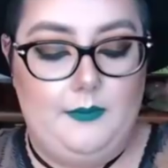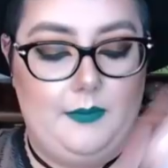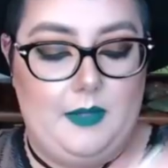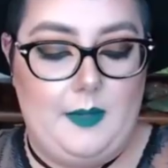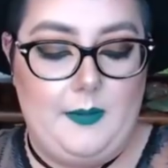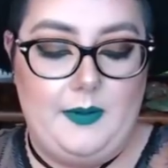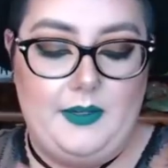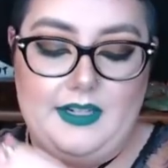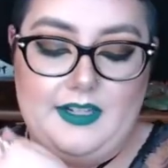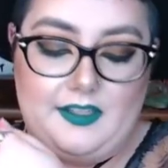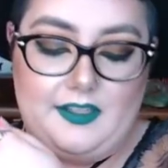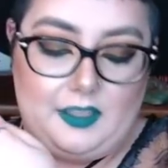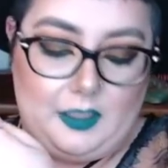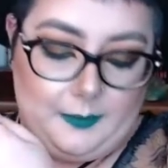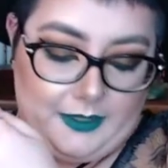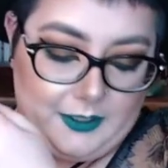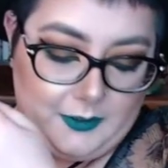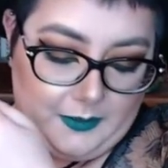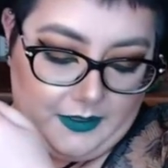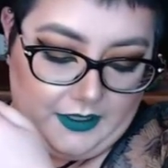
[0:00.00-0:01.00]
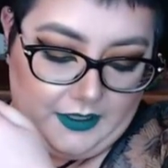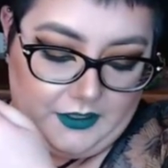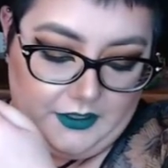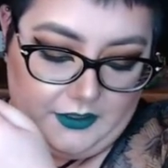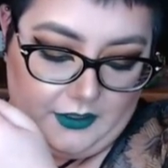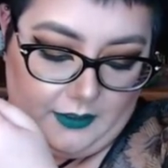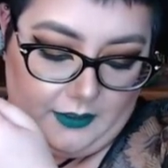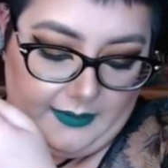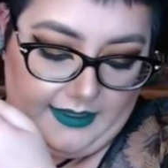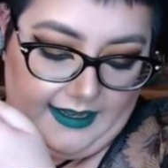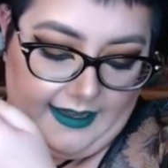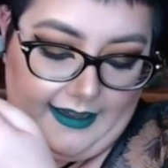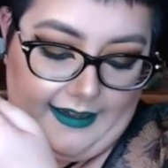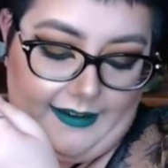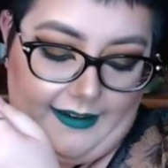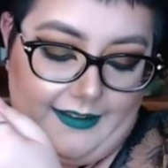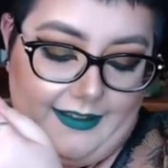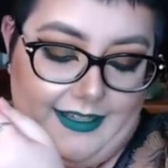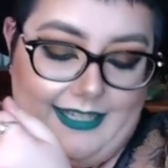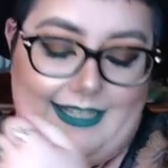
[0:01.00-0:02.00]
Maybe I'm going to start my swatches on my
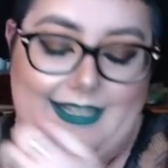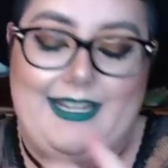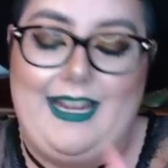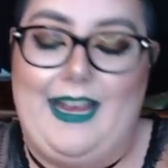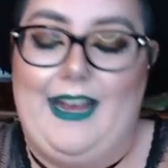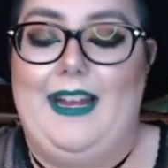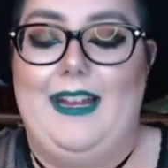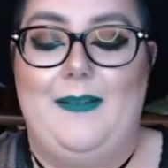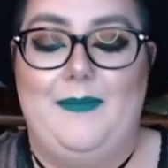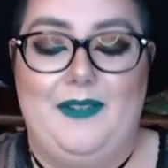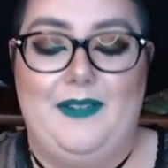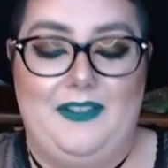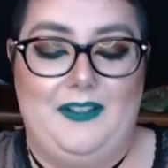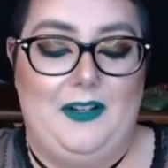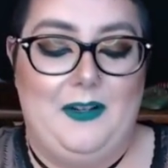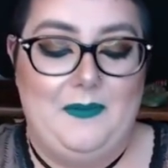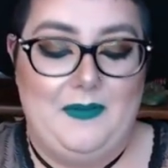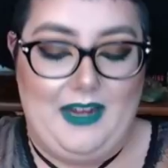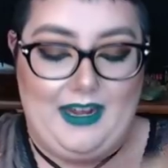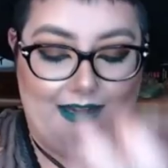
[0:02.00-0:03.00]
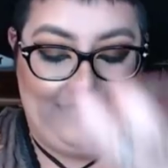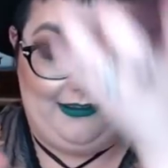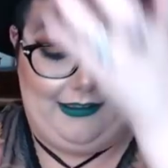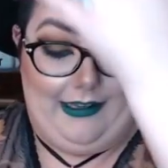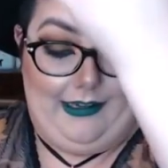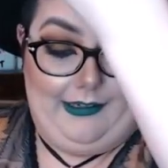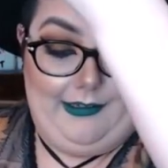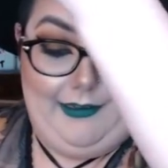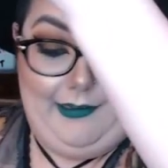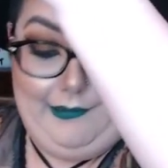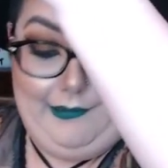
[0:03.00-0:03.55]
hand this time, so I'm not like,